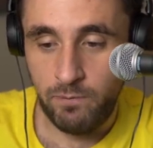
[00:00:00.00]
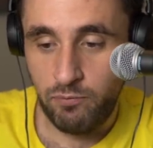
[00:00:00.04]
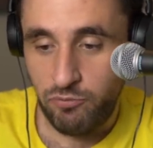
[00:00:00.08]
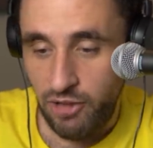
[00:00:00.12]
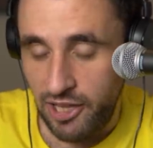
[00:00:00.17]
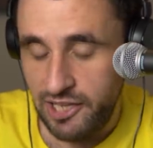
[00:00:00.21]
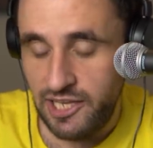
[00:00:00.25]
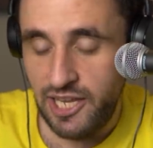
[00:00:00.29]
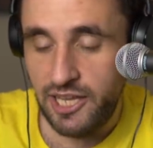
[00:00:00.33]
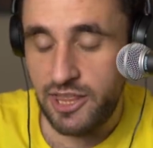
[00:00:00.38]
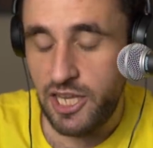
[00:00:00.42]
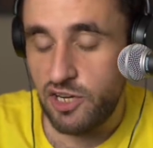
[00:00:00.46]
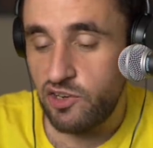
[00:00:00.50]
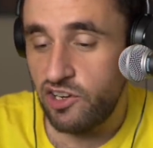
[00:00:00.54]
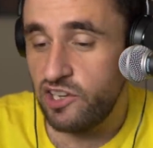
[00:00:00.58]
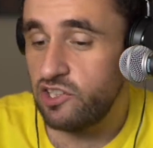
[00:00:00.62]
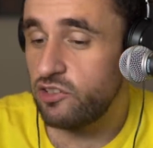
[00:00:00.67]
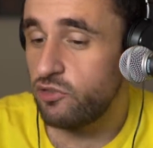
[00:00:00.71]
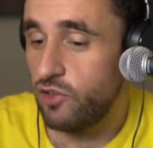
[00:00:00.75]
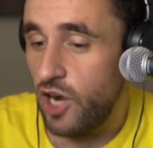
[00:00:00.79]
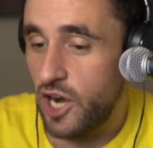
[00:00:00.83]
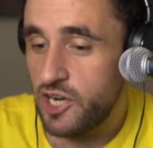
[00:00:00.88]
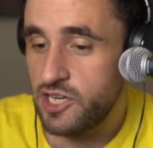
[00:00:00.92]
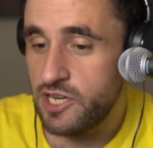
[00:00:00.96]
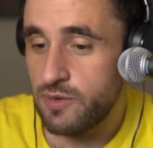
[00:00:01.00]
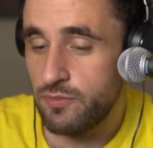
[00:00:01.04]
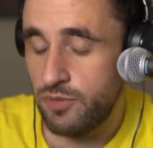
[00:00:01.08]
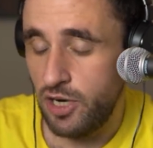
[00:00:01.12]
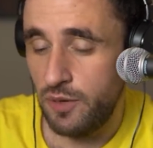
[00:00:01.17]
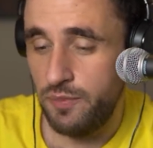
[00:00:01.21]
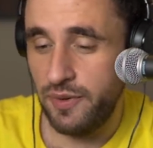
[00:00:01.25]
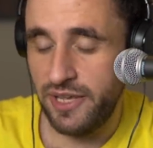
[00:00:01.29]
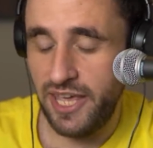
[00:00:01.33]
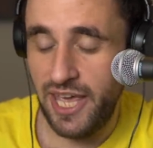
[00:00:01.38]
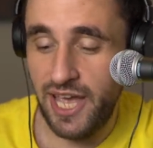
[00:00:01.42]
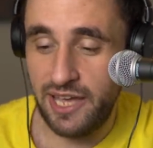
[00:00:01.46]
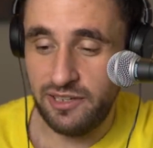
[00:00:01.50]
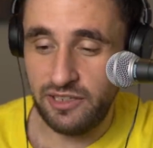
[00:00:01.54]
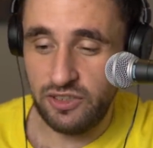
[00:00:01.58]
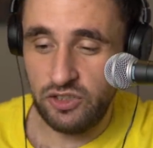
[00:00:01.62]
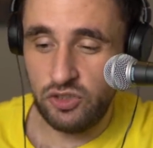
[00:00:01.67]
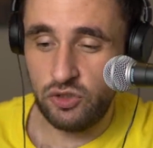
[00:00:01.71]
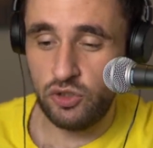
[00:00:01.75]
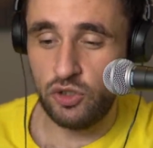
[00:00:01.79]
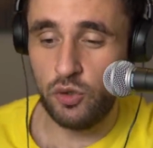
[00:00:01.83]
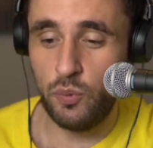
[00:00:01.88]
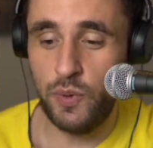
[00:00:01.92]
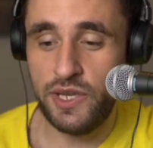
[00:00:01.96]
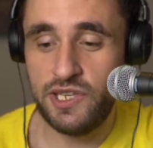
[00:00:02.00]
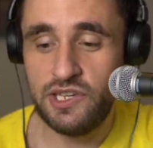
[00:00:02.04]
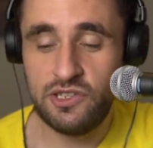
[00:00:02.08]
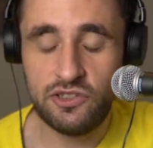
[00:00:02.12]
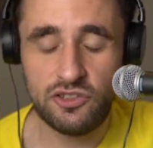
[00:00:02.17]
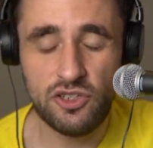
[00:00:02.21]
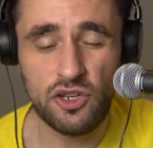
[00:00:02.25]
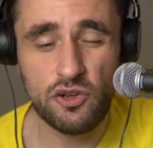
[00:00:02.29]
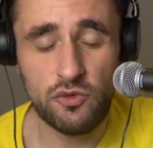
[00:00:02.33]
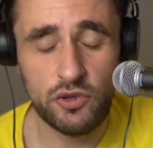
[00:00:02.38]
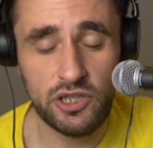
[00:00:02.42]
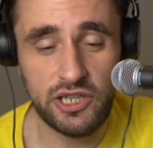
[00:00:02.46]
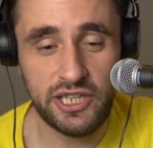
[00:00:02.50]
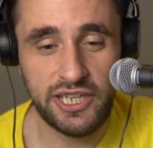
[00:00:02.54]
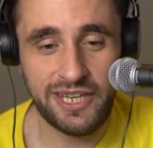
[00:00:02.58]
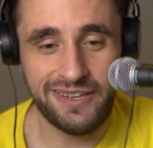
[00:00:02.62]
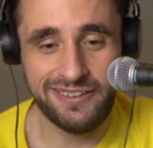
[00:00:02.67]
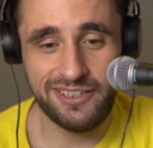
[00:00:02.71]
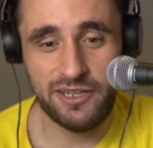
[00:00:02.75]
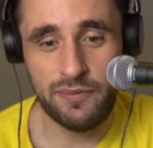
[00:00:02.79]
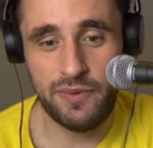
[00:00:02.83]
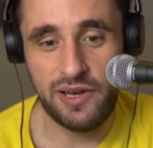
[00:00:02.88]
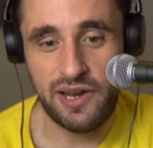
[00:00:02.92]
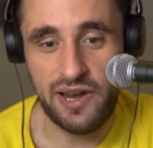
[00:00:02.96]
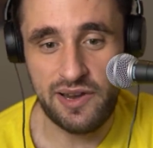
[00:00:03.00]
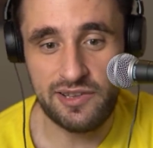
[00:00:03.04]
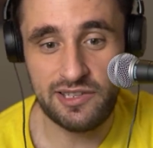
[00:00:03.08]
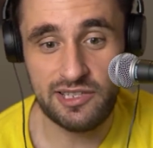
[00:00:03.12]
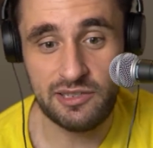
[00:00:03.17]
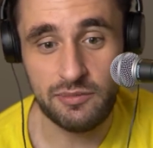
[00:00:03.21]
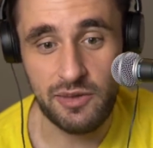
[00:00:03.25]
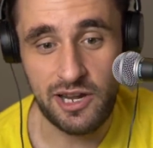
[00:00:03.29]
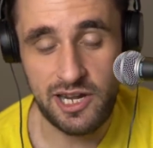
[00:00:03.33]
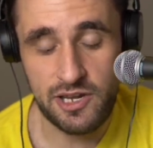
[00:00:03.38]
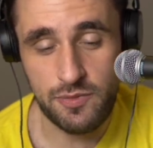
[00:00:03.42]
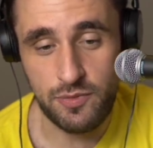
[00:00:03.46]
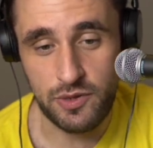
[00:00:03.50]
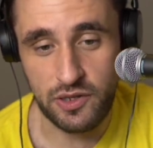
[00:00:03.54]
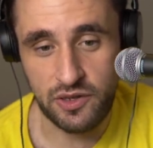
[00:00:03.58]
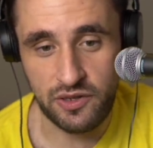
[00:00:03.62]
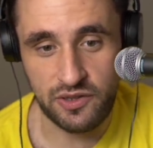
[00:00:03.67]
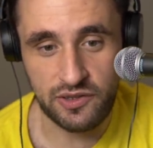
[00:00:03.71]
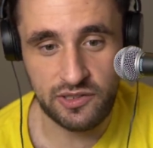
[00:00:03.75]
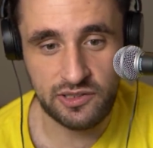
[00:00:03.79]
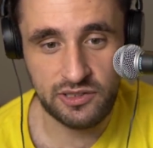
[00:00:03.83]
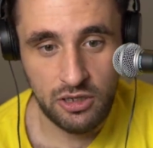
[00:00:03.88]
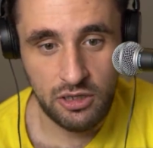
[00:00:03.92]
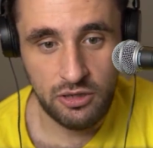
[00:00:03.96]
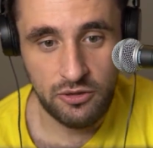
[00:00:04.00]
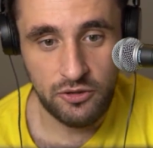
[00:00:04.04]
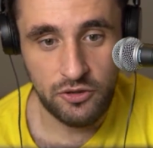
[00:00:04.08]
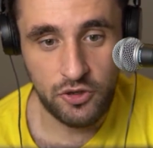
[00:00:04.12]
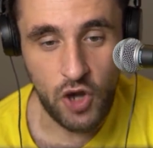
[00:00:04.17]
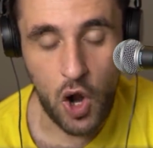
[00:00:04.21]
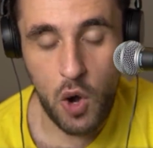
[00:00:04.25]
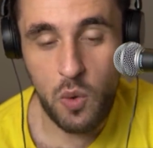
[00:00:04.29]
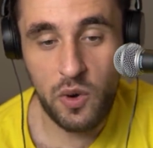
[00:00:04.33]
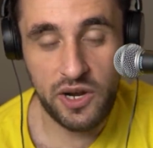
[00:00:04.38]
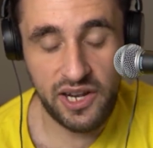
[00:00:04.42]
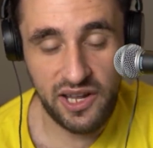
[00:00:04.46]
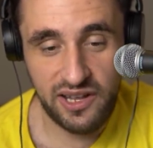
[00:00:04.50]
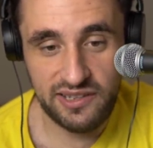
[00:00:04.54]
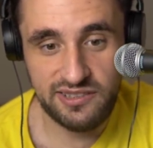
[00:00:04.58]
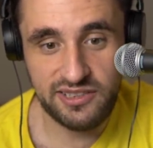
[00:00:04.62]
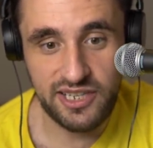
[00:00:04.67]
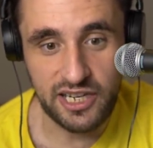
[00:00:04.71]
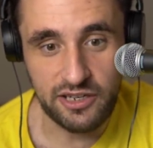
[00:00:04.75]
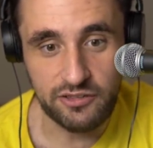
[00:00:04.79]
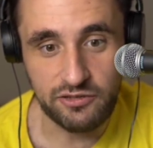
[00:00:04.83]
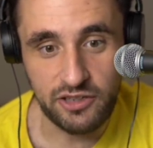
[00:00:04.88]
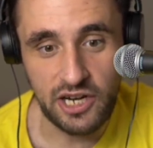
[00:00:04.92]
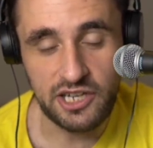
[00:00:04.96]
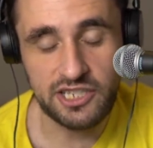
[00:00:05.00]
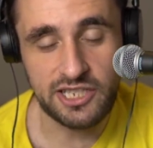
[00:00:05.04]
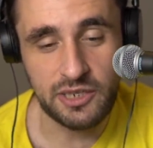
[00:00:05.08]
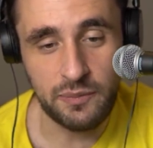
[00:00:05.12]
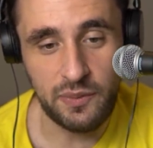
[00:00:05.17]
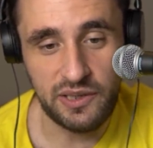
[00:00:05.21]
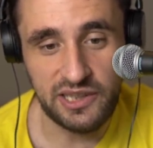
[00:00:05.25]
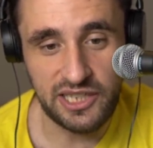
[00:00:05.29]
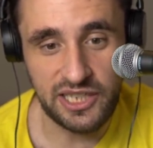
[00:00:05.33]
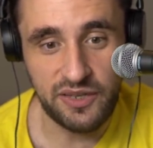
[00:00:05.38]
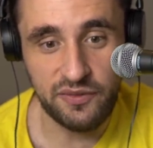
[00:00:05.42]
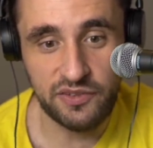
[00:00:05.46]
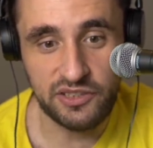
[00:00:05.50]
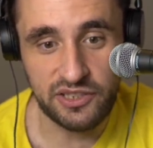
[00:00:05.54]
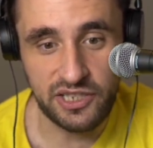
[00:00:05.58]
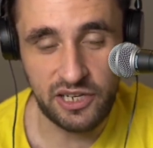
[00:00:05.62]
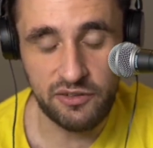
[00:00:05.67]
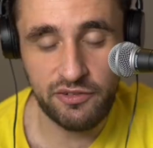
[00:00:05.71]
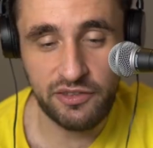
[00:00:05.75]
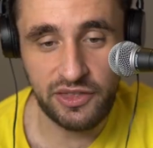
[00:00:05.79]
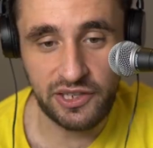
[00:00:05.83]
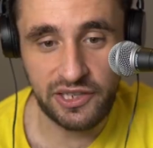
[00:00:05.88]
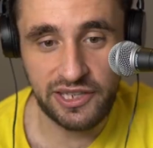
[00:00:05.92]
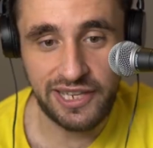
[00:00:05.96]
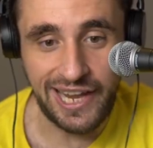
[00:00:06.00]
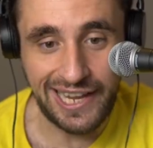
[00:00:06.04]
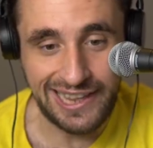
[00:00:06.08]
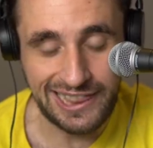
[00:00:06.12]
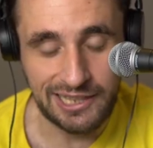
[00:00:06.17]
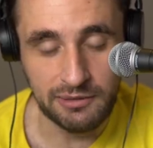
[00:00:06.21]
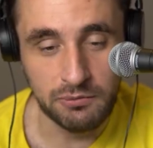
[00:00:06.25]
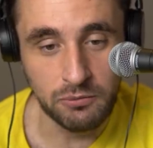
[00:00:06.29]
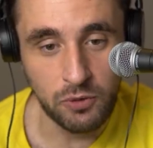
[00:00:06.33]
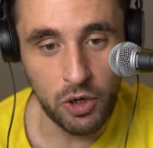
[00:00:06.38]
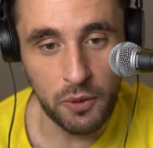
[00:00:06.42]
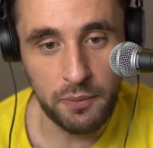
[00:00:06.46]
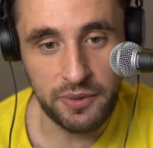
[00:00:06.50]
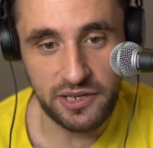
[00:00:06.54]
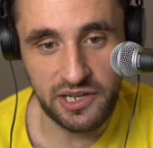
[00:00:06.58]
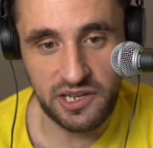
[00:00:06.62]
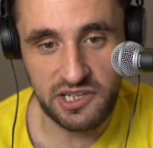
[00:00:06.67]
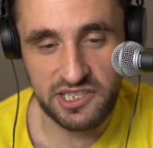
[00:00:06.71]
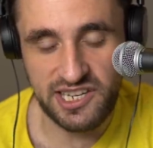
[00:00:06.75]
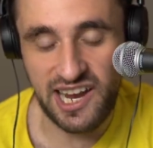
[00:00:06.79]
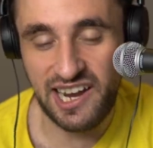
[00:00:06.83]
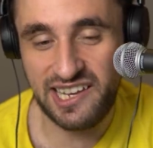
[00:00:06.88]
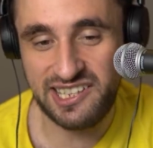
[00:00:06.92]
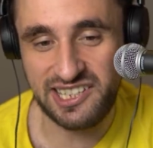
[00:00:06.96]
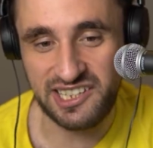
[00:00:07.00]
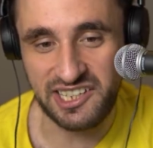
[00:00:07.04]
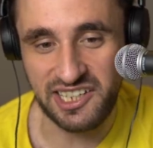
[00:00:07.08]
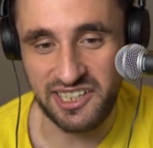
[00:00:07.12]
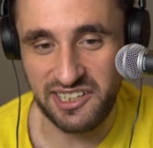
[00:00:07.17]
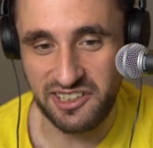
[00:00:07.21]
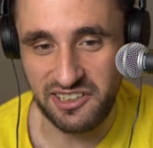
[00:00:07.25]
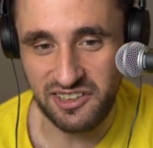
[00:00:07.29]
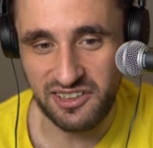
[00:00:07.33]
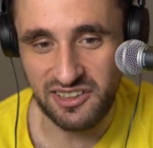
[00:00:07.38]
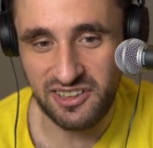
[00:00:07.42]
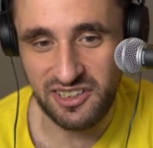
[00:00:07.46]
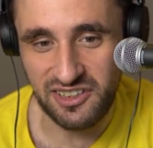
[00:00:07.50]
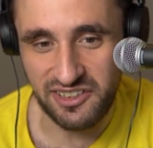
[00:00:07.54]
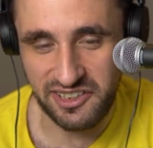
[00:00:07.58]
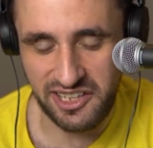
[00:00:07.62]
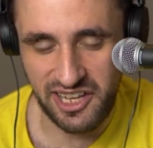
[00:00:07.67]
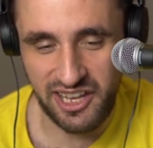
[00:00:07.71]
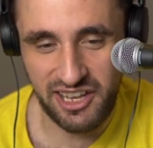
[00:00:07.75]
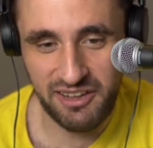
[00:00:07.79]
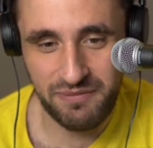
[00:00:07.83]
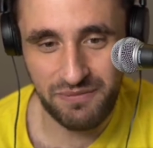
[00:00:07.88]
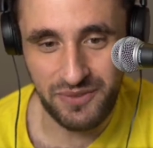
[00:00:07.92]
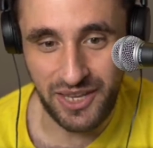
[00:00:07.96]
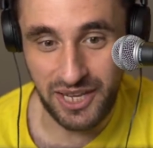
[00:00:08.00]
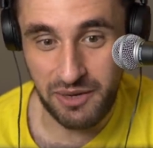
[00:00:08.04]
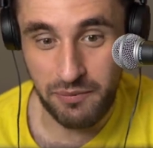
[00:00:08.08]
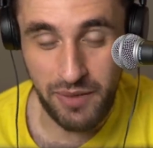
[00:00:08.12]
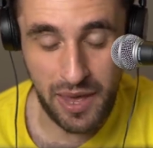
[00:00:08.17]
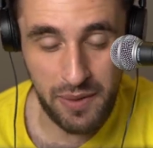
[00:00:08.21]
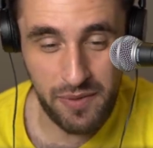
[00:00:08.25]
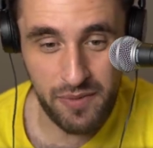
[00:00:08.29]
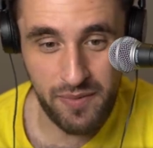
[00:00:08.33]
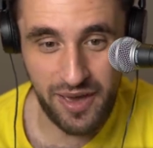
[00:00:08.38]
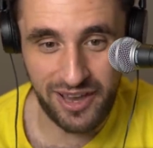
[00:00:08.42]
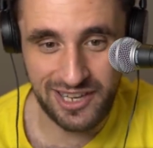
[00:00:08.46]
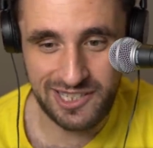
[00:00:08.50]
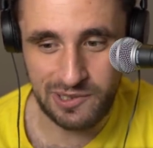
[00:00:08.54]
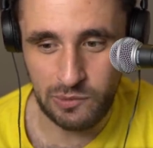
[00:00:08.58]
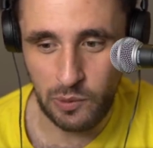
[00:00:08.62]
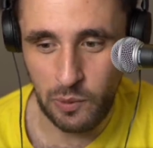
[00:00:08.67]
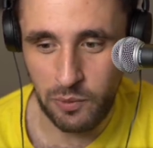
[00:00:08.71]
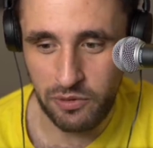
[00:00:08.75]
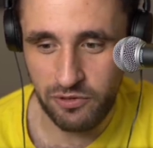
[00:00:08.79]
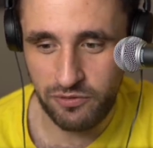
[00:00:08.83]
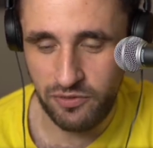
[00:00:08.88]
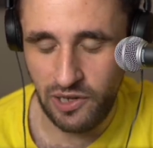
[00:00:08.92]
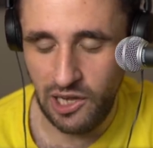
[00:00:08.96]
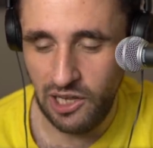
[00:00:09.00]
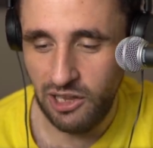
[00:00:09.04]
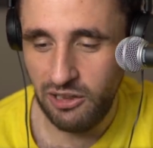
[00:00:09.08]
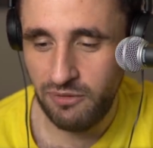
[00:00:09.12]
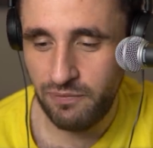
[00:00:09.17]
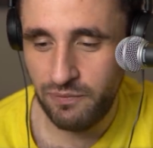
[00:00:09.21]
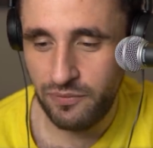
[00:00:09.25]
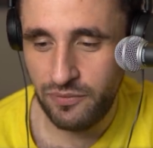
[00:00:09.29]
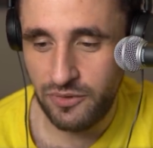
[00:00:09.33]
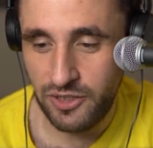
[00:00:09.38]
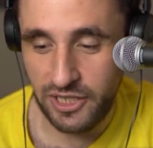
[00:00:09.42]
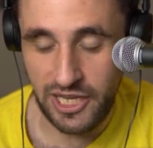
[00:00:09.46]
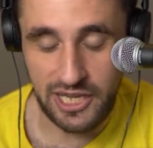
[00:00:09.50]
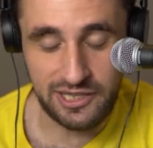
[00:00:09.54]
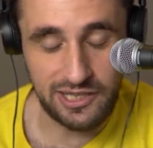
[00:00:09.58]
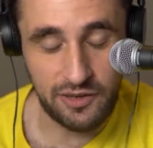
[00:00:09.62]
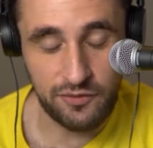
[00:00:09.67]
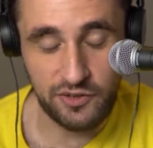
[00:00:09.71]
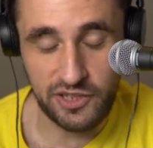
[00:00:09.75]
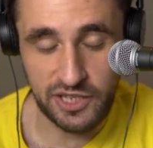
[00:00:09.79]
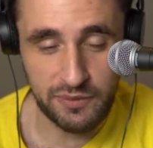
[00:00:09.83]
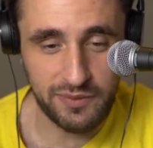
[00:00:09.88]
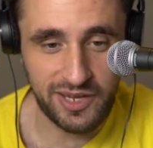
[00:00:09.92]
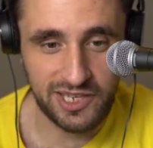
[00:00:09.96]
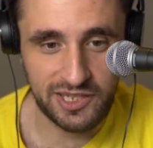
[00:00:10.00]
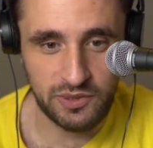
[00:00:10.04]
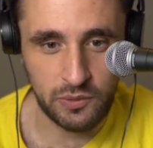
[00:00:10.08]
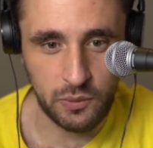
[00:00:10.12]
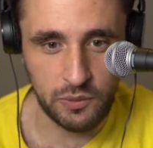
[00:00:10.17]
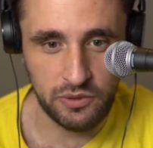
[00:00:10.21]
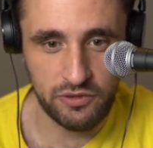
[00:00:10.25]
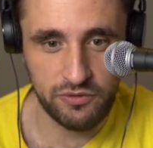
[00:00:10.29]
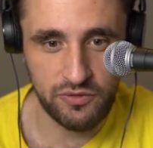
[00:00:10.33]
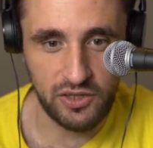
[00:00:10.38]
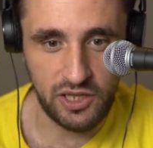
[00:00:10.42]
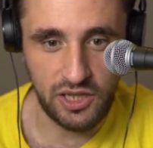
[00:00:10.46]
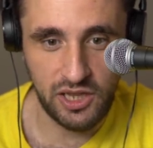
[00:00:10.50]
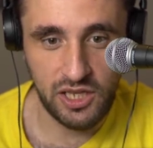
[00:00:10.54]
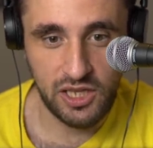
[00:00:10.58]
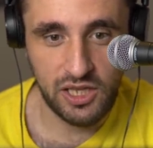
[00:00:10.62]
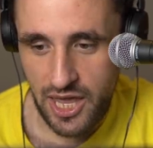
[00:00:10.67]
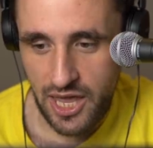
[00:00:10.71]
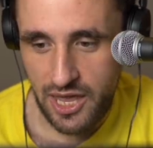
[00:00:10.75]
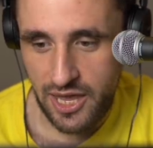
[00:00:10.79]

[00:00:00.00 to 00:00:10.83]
And yeah, there is Russian propaganda too. We just don't really hear about it as much because no one outside of Russia believes it other than Caleb Maupin and Jackson Hinkle, okay? And maybe Max Blumenthal. Yeah, definitely Max Blumenthal.